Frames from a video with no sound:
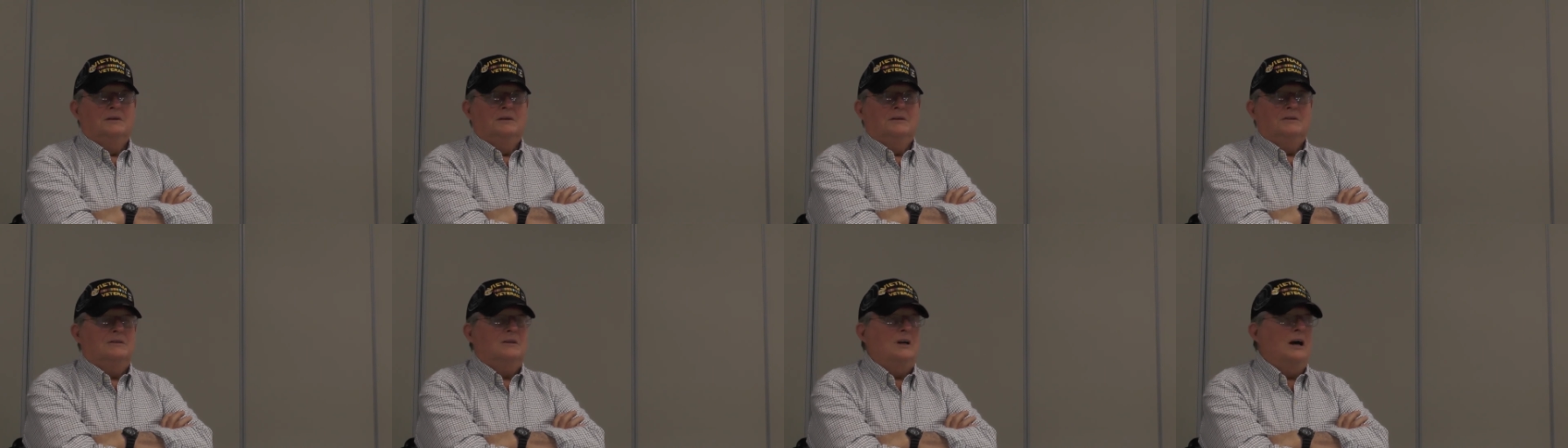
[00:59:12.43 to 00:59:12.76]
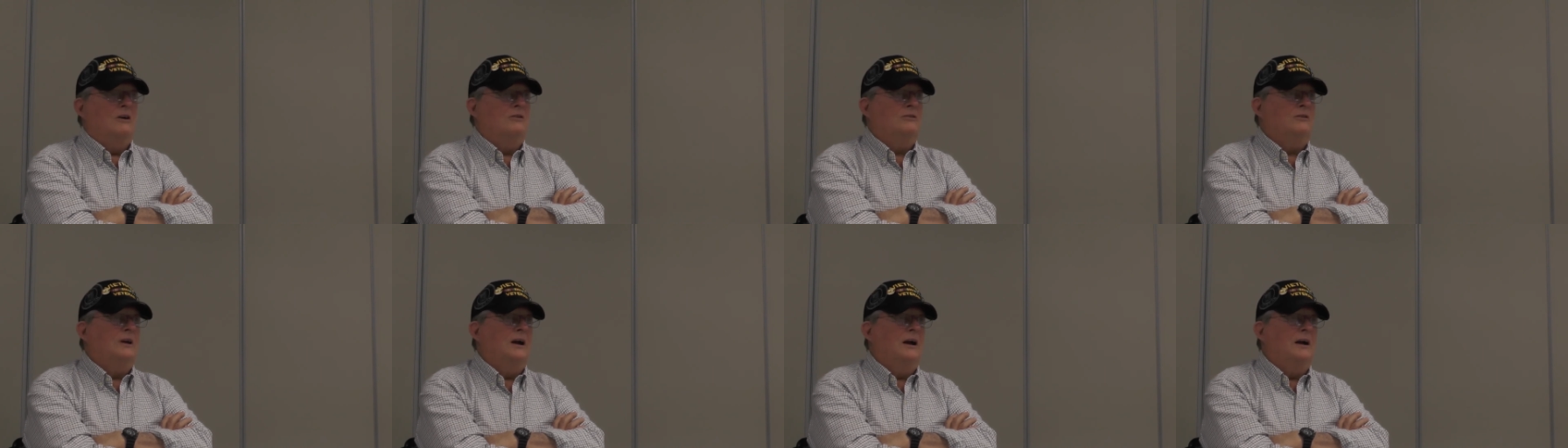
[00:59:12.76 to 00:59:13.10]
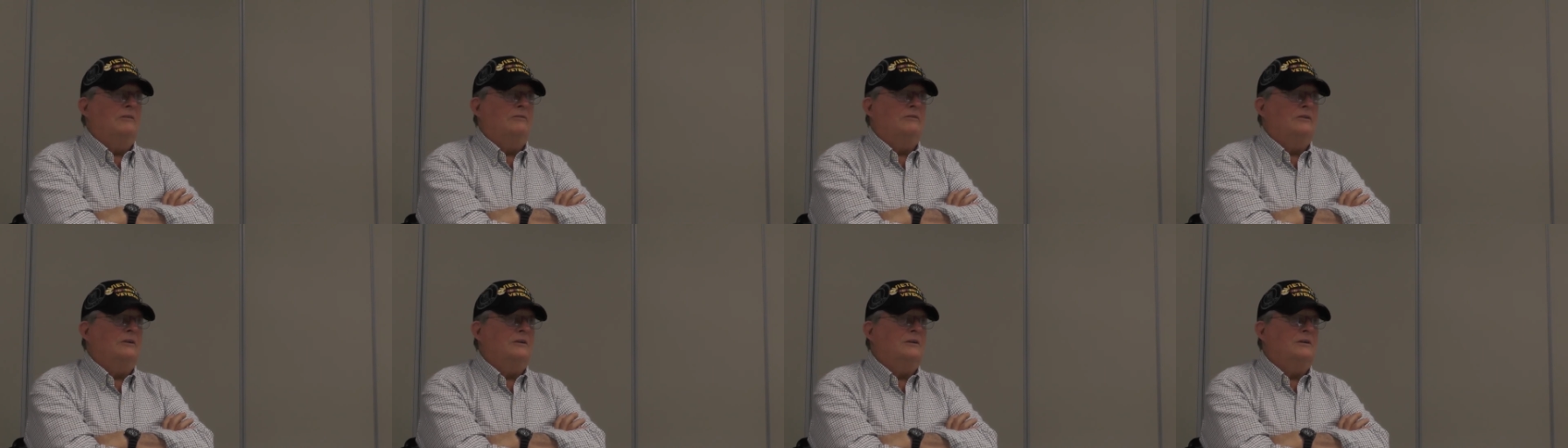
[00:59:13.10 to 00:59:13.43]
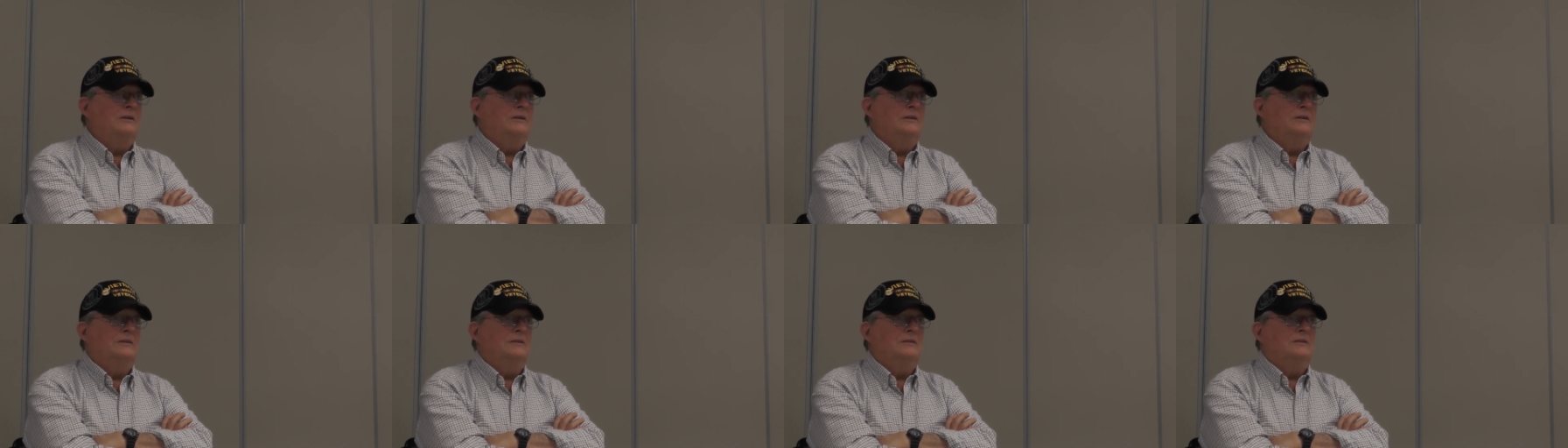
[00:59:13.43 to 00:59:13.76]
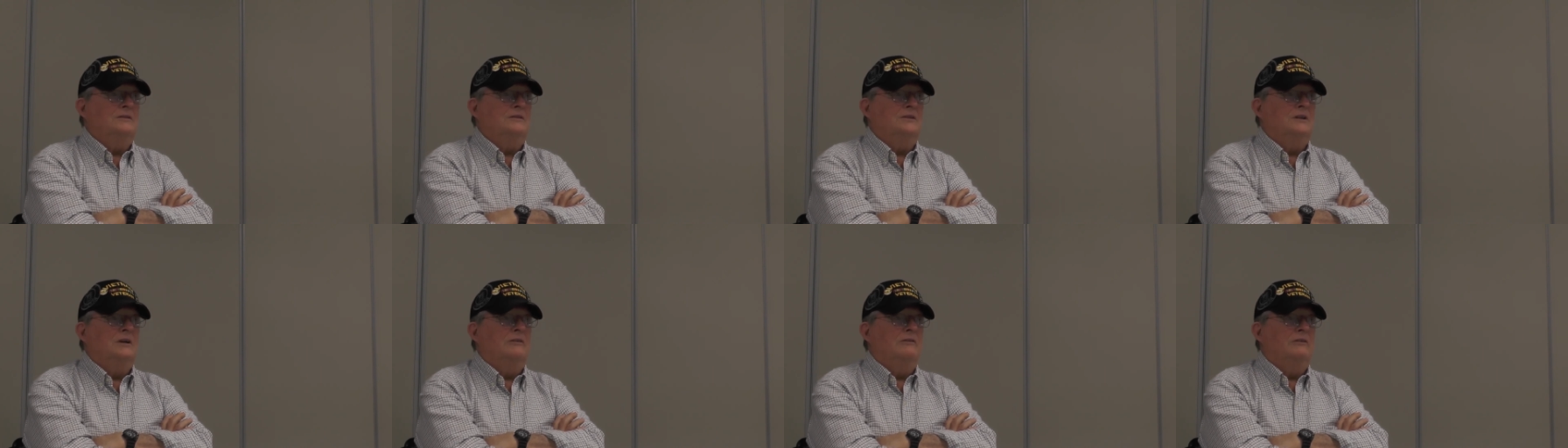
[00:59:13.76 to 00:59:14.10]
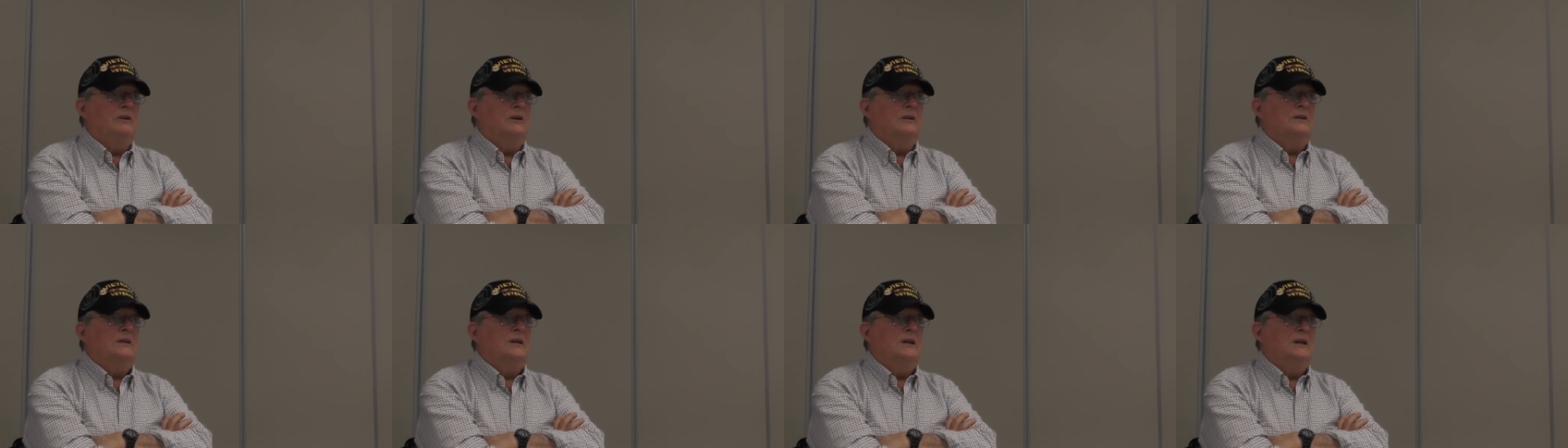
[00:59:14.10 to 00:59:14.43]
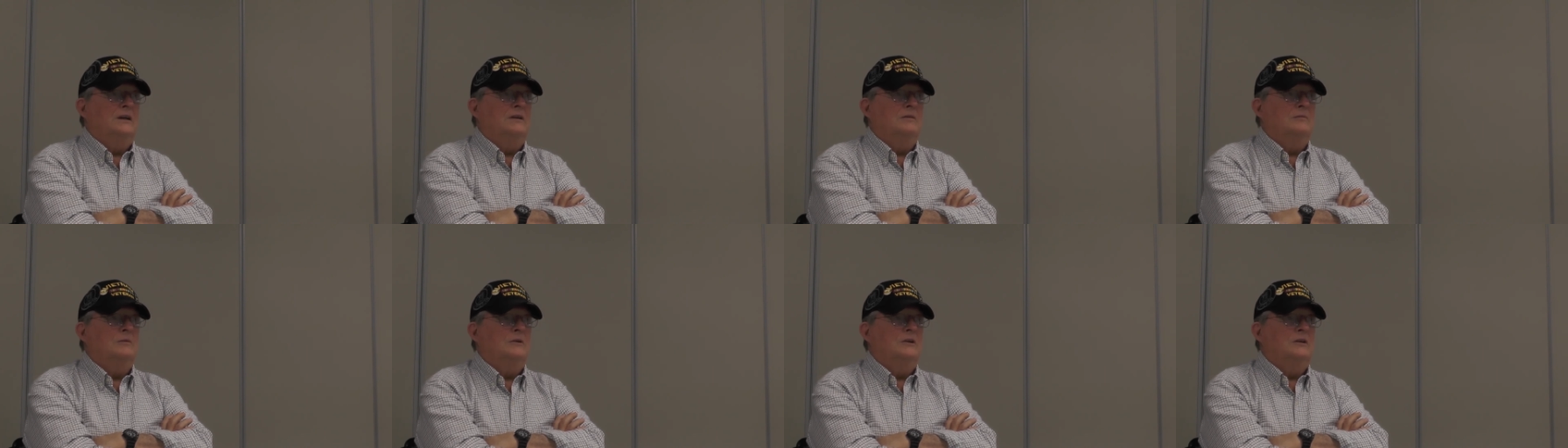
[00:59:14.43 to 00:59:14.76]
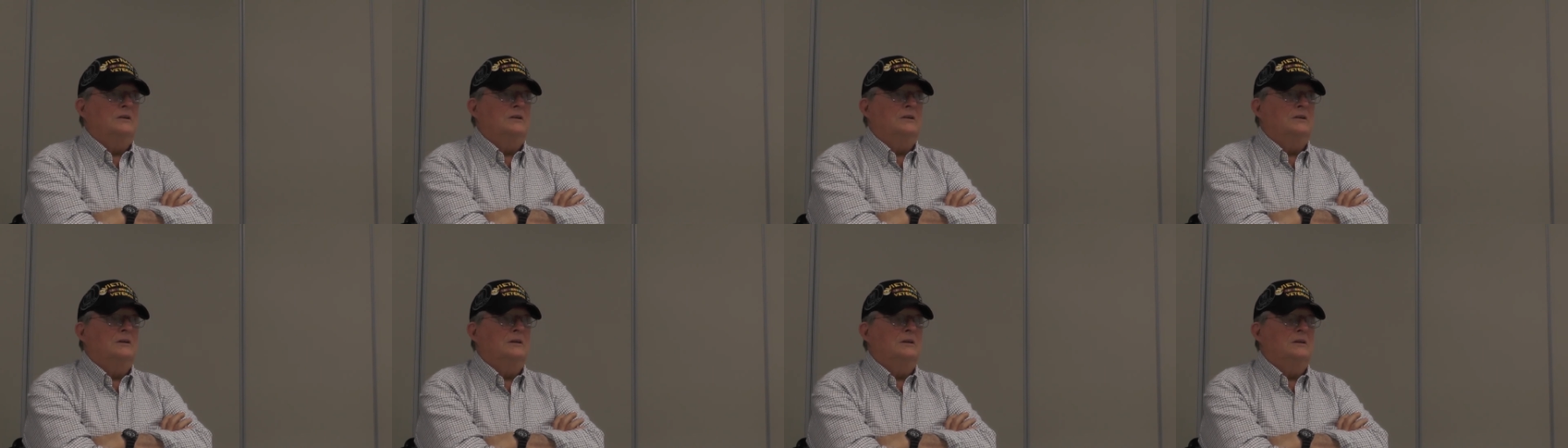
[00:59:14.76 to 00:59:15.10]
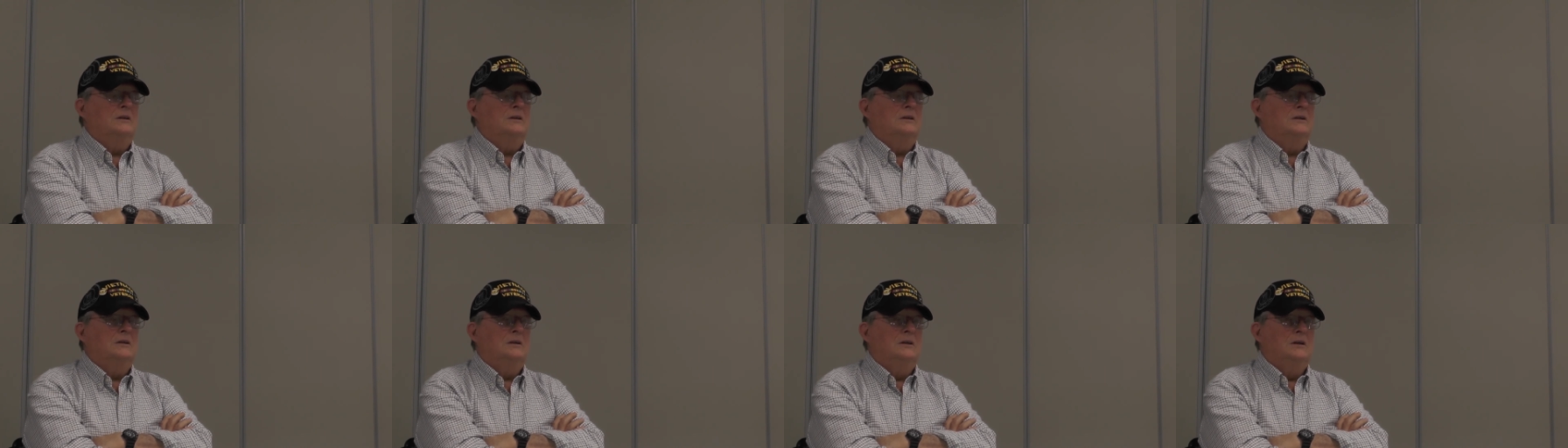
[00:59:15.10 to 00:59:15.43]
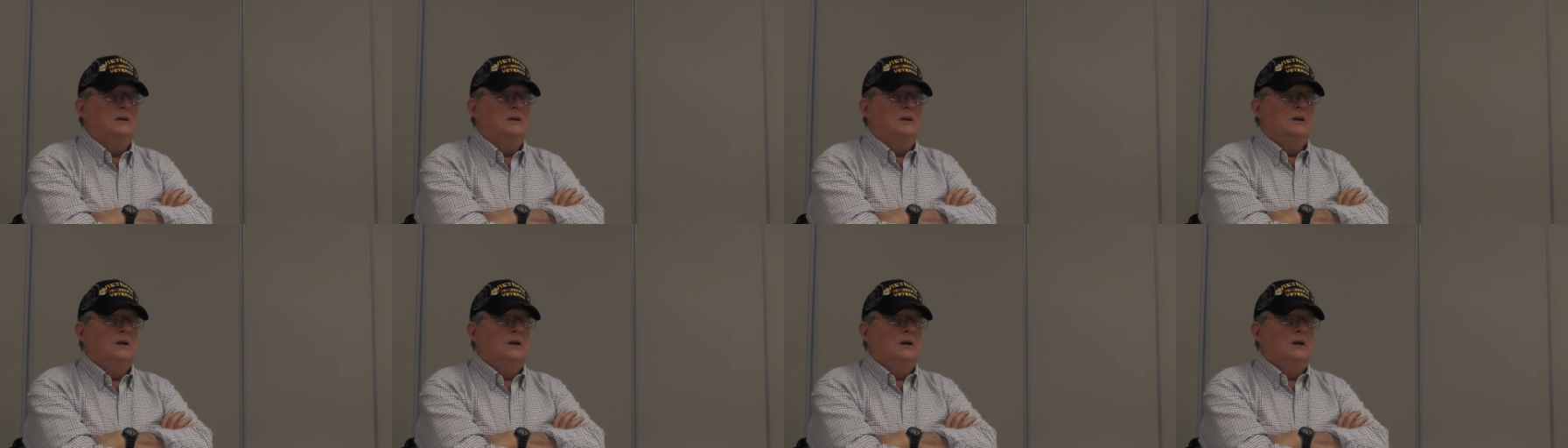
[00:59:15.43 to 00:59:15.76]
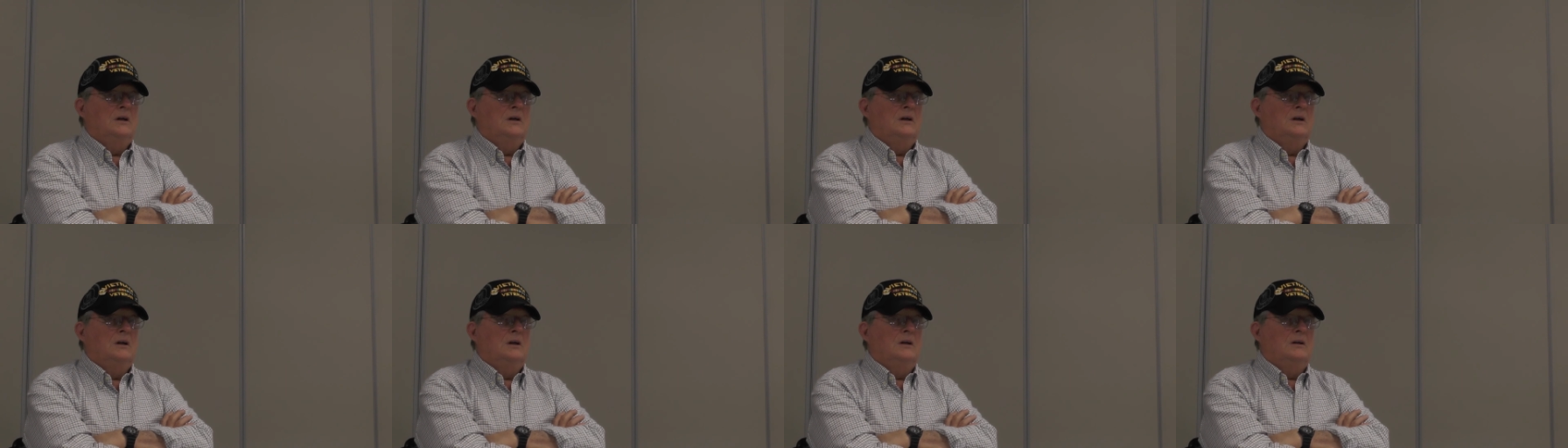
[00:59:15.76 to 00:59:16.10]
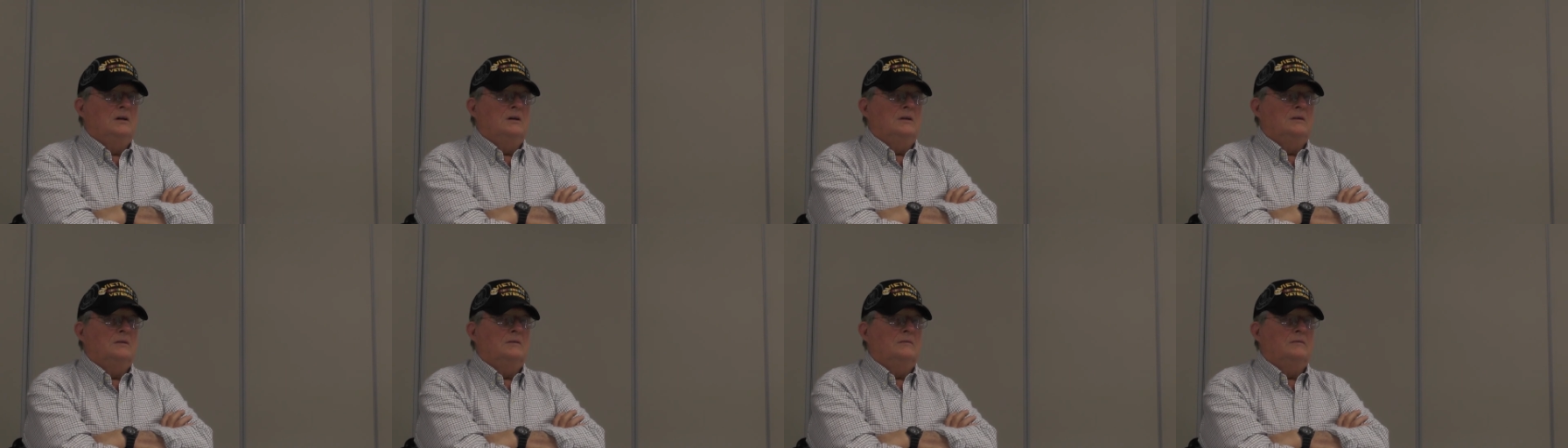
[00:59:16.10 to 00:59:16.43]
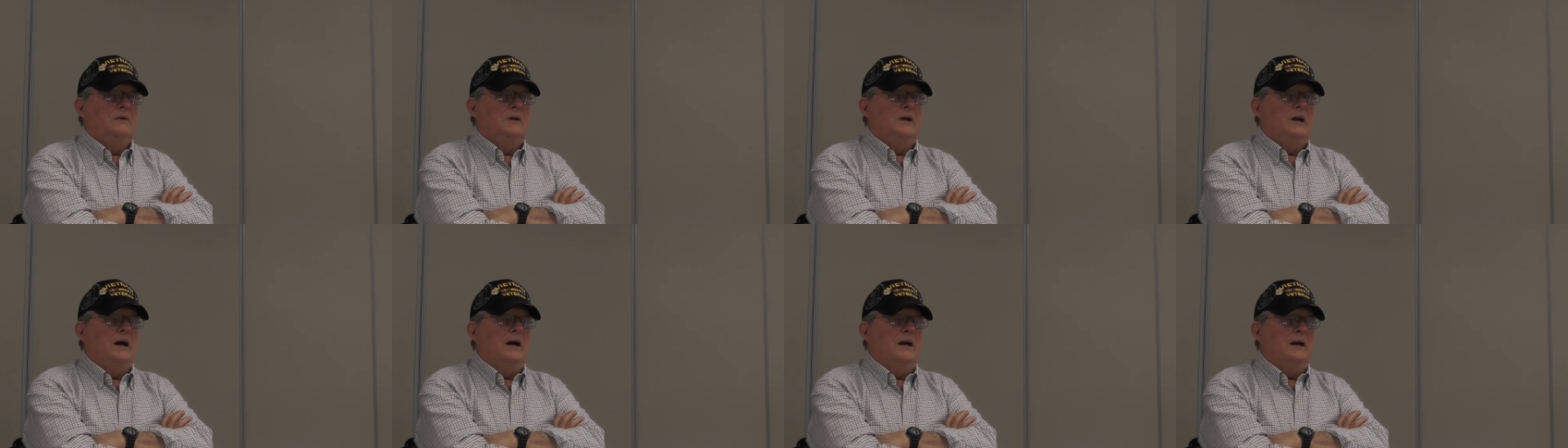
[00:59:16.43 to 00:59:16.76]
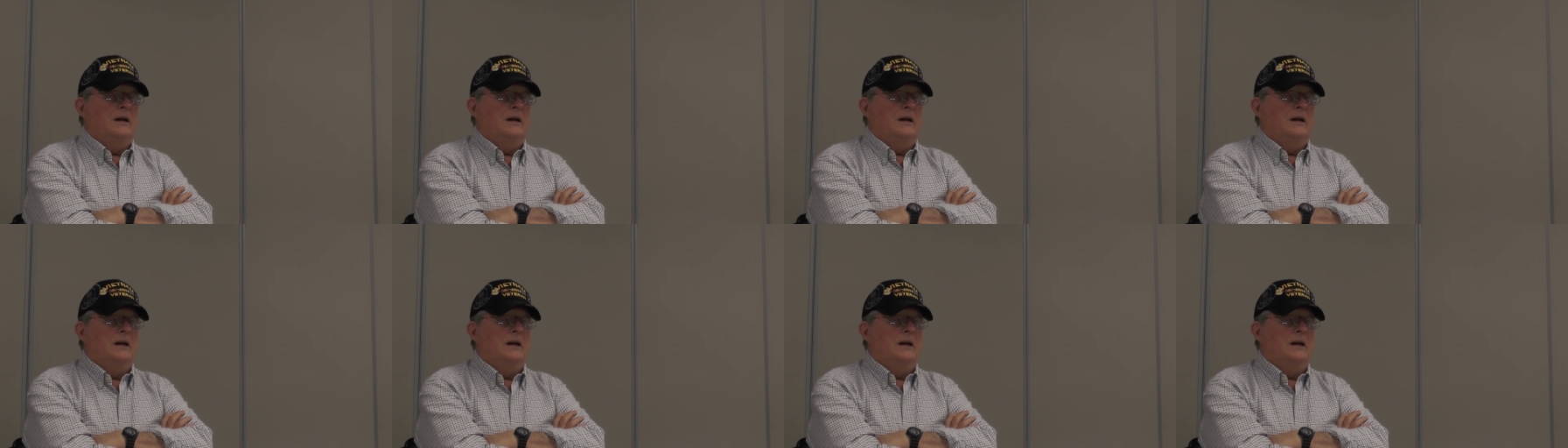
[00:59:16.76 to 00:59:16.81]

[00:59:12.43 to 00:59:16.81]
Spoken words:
South Africa and stuff like that. But, But